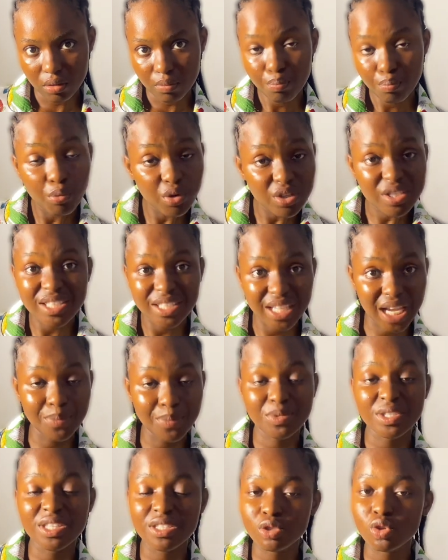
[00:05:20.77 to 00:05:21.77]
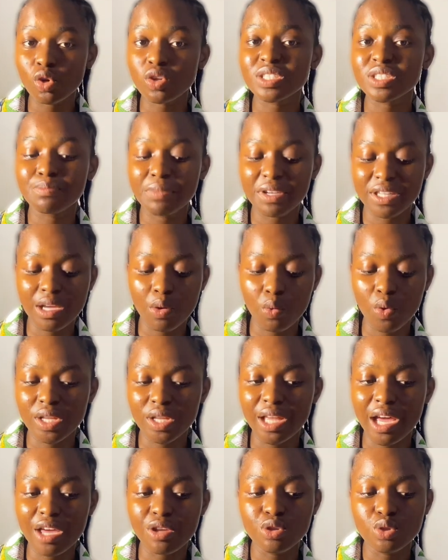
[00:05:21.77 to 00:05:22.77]
Most times it does better when
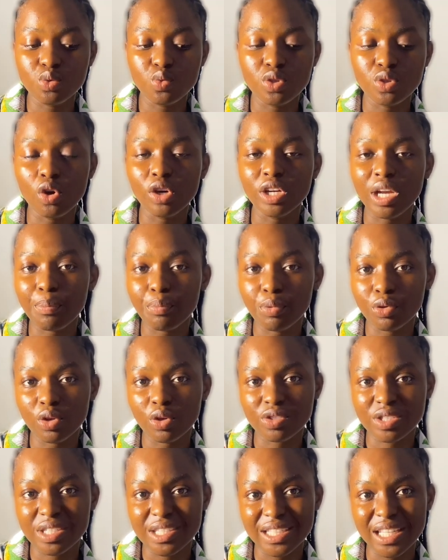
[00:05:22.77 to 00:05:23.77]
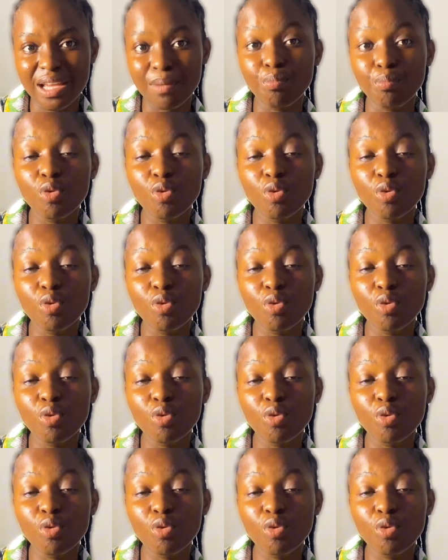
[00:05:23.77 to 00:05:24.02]
they're used with other products in them.